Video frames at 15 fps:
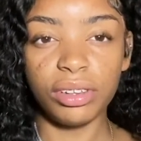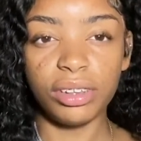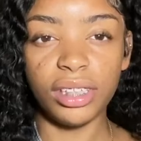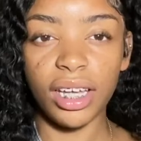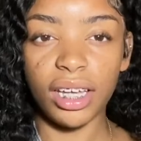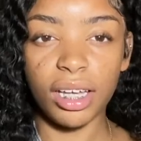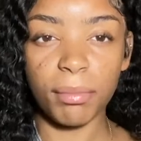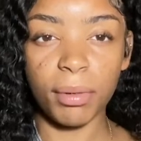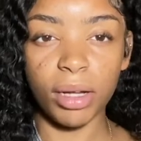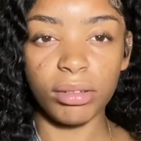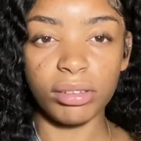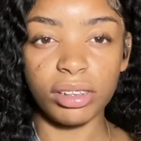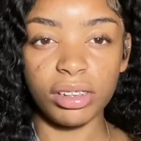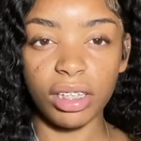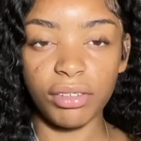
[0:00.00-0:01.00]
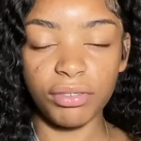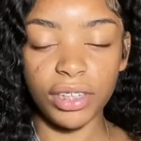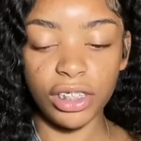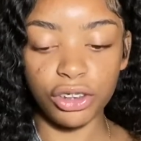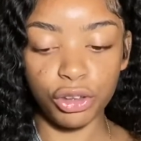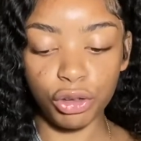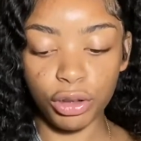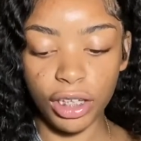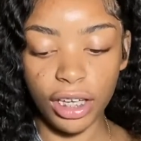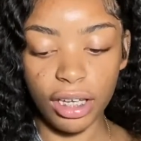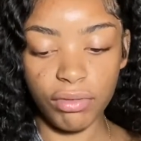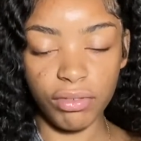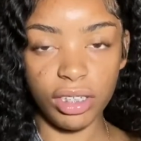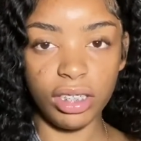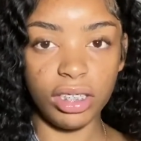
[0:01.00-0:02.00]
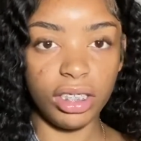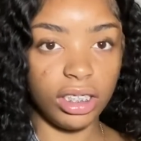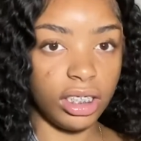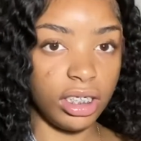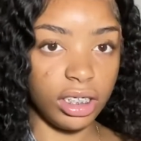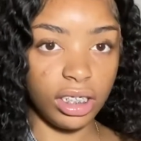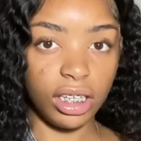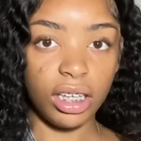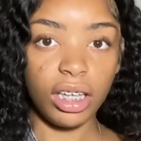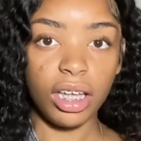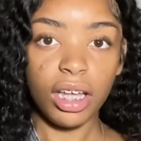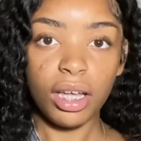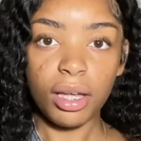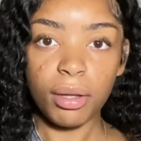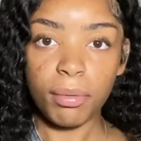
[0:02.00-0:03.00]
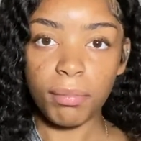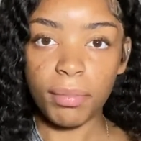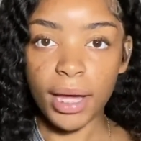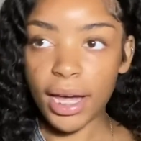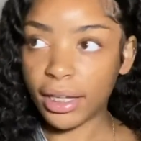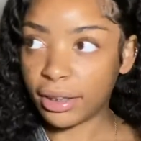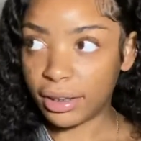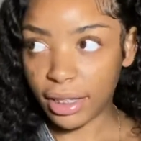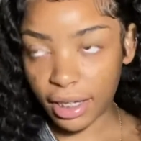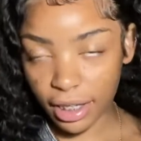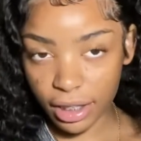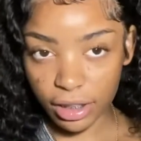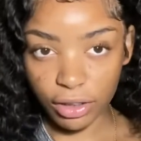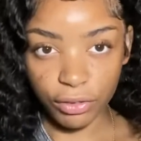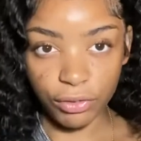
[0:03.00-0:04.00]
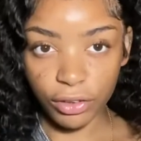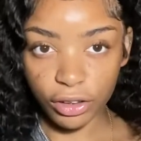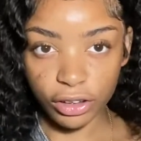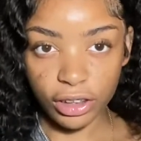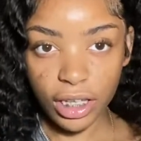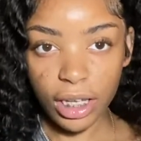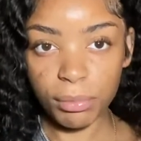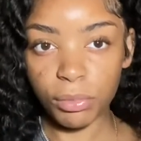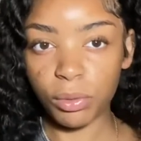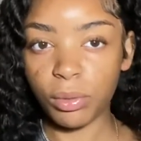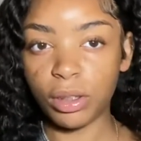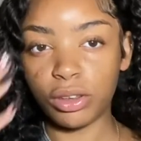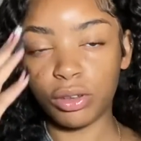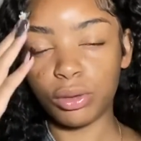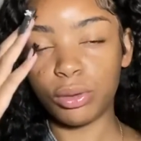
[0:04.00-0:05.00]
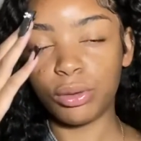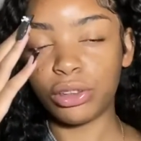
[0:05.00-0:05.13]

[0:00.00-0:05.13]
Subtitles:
think about stuff that you didn't even need back then the first time you went school